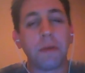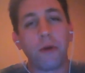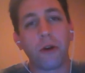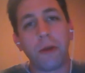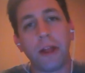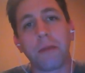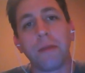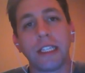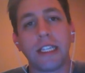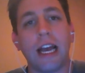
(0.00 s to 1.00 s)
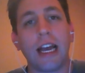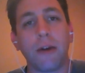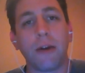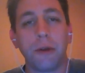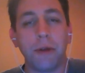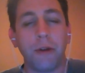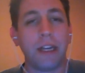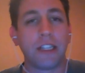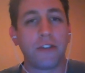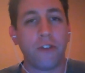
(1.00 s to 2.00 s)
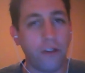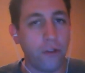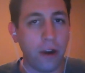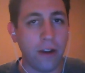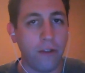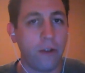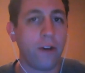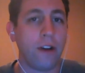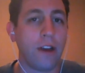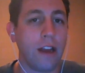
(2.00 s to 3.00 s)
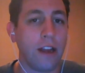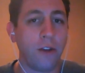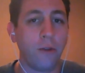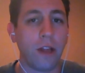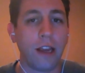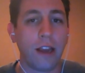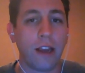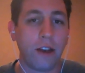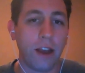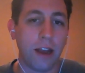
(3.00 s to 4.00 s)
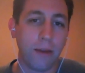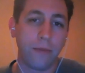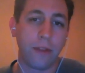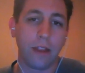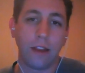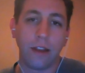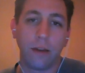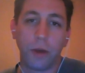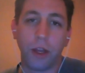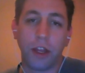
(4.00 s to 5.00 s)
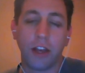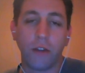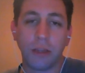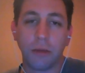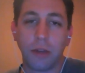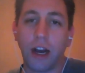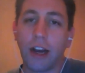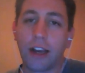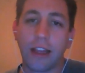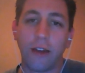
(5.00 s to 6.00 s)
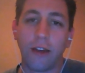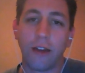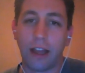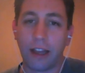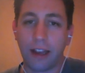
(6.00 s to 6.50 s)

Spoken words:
were to be like, Melissa Tagg, I want to be your best friend forever, and you were like, okay, what do you think of What's Up, Doc? And they were like,